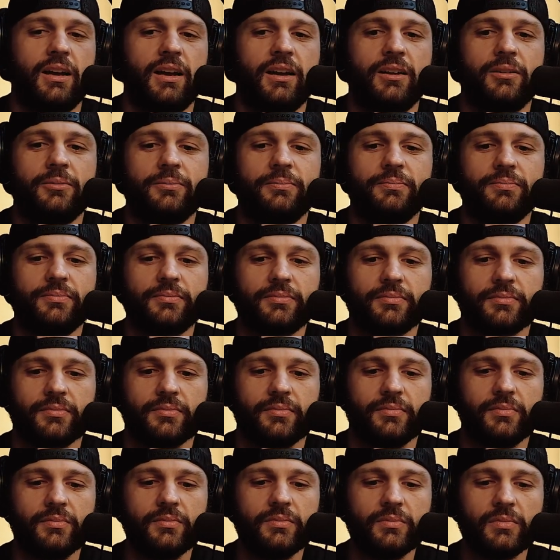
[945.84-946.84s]
And
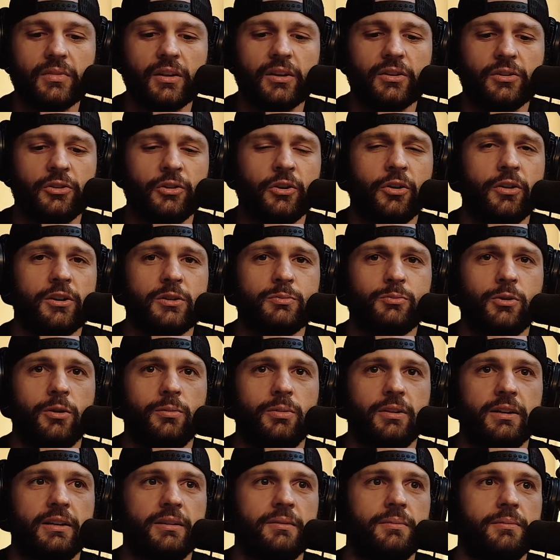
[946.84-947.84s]
there's
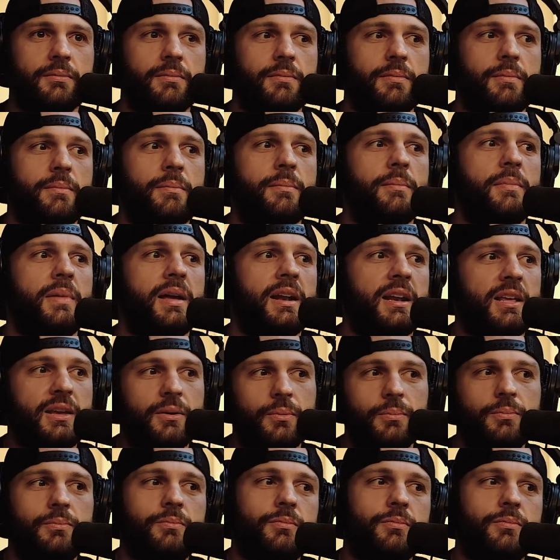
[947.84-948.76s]
probably many